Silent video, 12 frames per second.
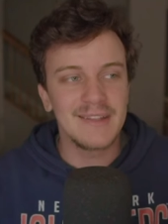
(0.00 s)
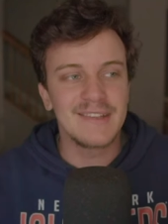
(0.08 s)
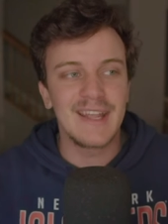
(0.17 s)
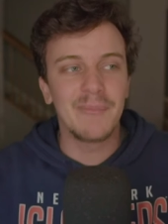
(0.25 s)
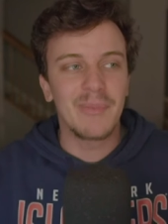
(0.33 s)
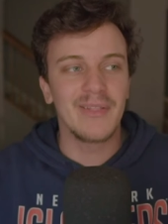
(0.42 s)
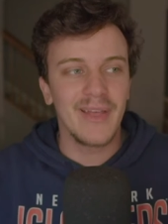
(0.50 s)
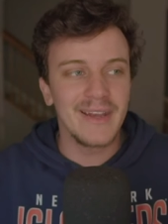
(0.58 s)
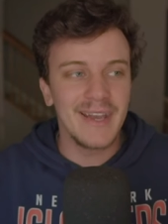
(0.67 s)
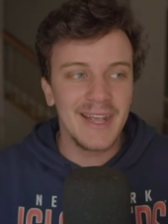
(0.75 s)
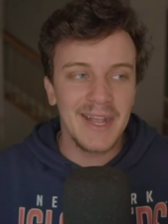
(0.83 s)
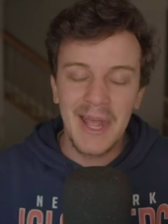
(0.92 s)
at the Tampa Bay
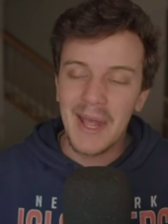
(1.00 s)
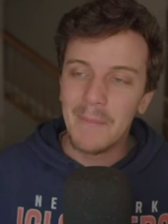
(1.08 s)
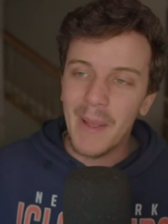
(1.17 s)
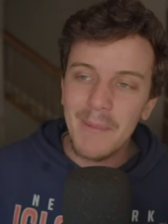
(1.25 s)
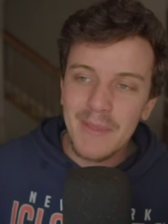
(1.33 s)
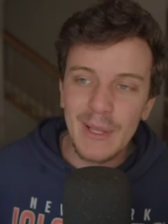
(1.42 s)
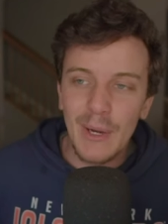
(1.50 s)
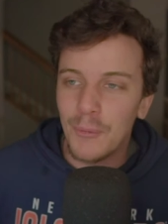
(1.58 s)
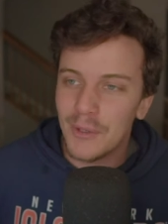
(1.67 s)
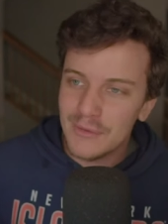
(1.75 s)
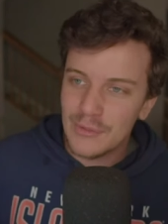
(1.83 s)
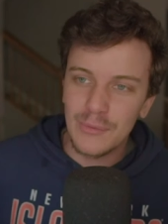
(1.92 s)
Lightning, maybe they don't
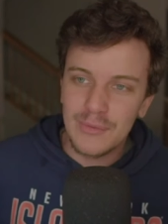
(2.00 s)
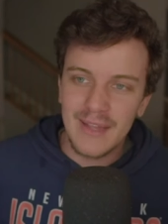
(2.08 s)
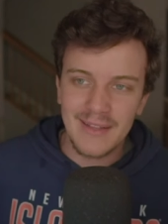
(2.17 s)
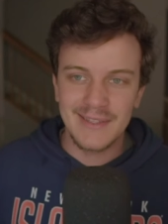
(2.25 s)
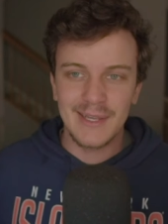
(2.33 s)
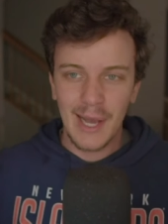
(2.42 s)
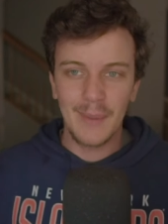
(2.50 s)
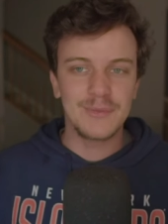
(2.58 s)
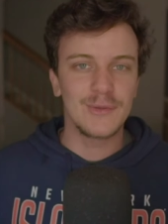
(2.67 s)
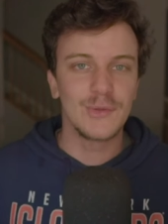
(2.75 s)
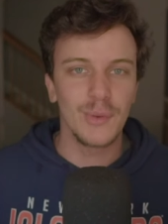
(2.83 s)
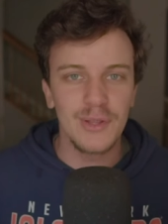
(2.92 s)
win two Stanley
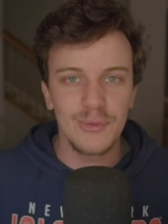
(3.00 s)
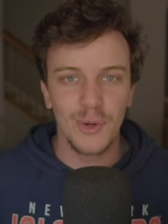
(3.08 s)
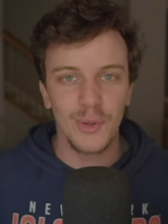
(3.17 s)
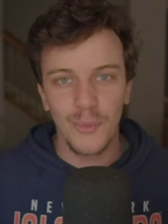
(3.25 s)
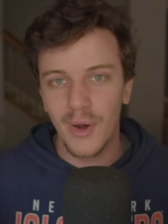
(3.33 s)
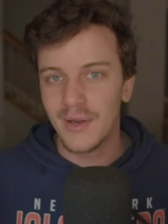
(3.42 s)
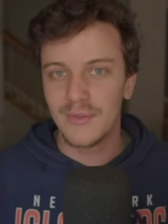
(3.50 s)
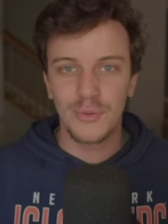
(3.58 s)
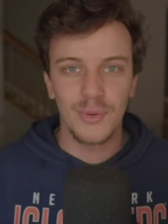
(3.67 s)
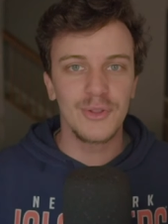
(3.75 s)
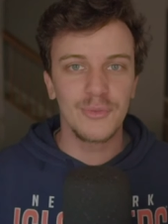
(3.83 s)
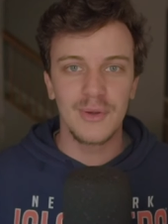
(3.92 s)
Cups in 2021 and
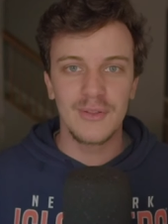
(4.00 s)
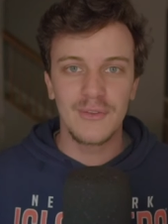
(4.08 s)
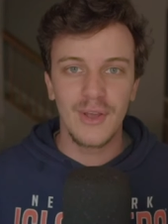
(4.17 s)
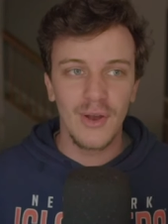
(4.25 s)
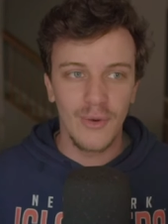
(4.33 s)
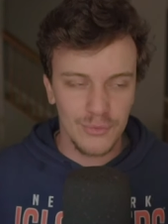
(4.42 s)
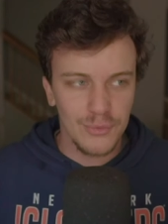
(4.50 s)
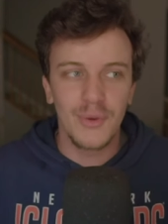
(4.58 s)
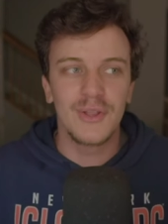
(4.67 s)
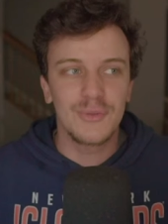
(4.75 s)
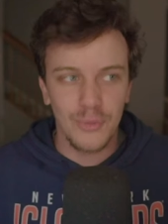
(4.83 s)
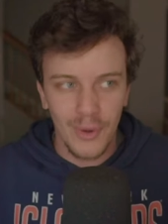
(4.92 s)
2022 or
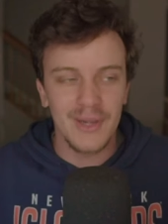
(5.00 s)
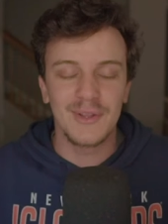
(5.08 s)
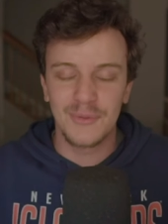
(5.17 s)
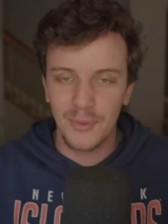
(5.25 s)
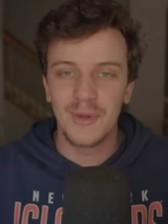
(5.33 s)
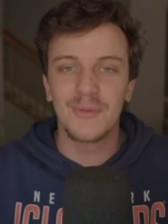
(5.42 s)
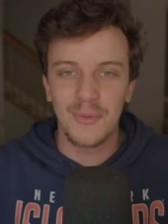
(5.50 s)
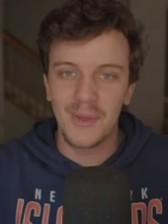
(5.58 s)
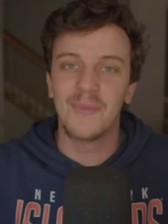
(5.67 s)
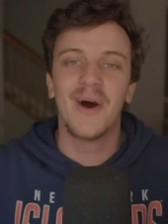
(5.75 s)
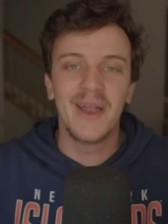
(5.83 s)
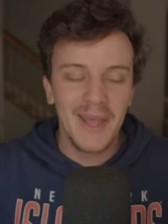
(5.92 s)
2020 and
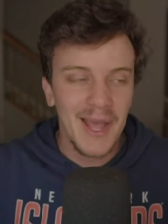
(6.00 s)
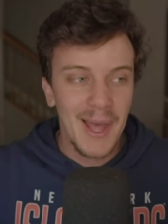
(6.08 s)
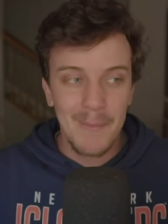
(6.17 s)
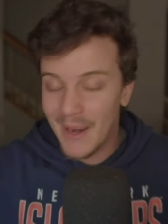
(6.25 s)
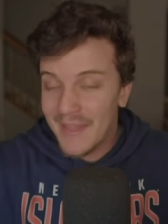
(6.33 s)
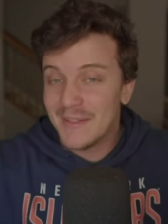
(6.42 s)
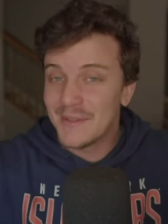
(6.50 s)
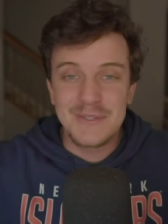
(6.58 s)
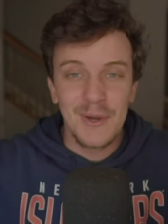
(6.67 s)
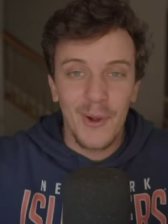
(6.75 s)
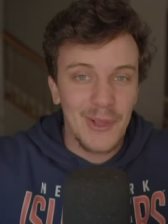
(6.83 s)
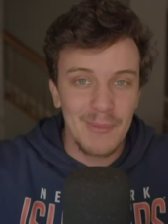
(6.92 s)
2021, but I think there's
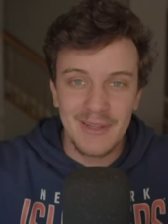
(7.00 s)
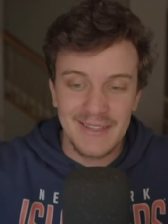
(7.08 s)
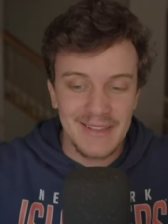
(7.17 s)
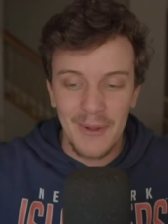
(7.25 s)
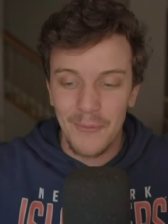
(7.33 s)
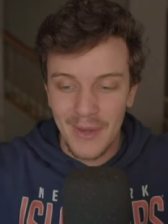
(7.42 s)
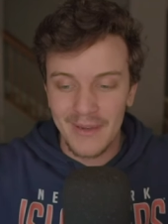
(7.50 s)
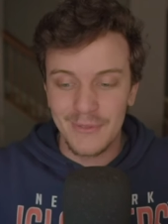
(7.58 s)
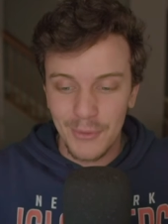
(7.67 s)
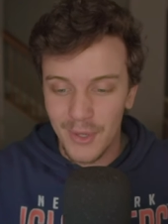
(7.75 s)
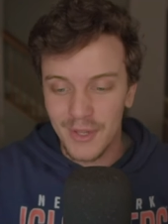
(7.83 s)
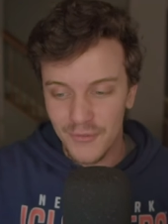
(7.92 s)
an argument that they win in
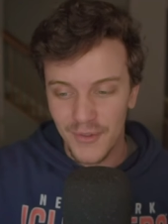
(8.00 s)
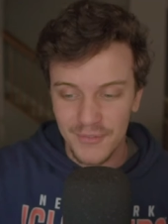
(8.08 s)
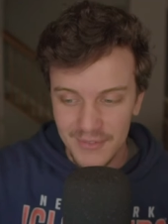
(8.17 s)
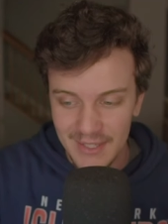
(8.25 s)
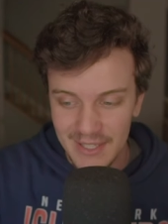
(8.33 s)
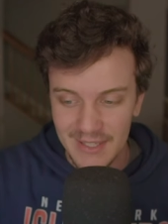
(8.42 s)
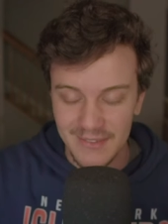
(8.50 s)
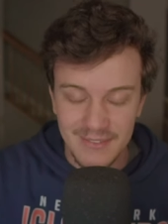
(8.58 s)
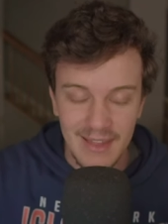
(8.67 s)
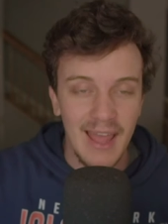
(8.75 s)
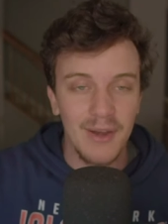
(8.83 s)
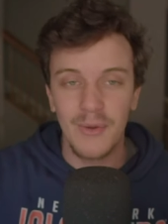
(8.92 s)
2015
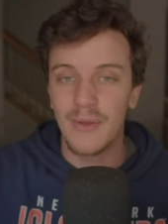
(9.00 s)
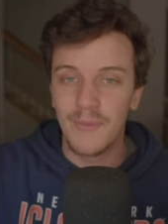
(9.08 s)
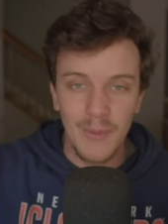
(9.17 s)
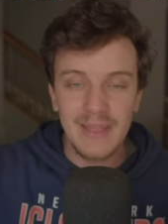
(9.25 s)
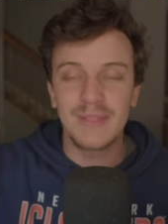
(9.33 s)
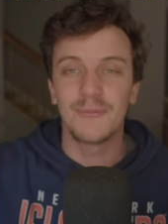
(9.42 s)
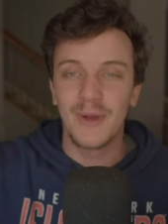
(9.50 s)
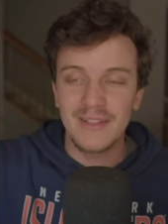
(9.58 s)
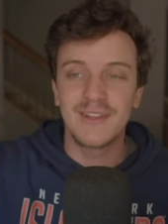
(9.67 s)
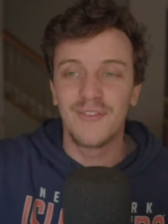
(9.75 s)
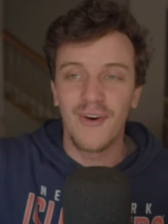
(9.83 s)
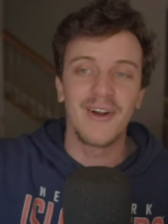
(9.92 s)
instead with
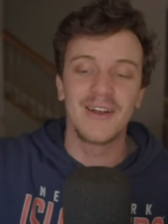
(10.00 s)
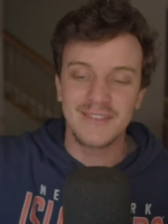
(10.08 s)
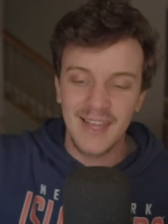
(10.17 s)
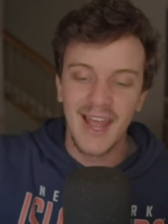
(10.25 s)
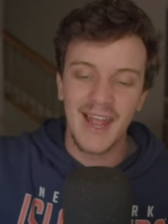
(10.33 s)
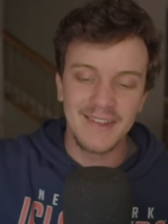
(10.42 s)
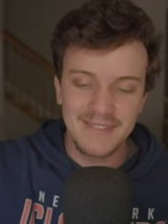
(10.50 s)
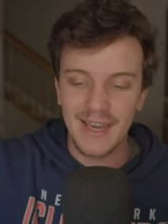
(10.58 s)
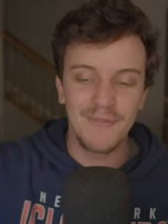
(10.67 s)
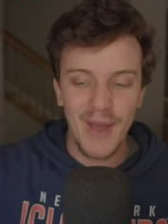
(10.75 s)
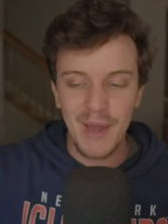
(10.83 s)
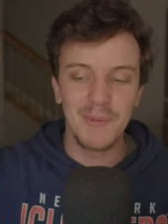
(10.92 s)
with Tavares instead
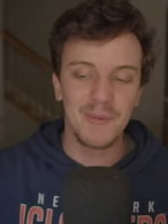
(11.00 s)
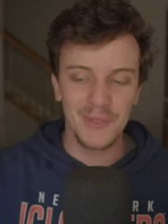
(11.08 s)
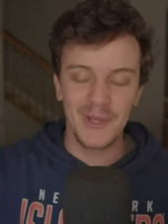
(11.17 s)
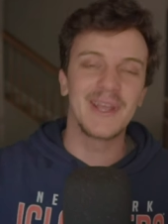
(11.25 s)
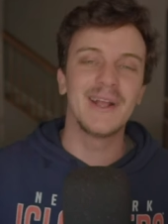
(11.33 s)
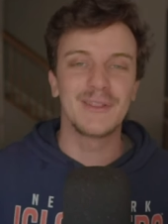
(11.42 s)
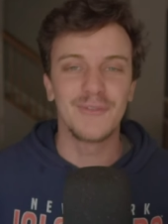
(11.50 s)
of Hedman. When looking at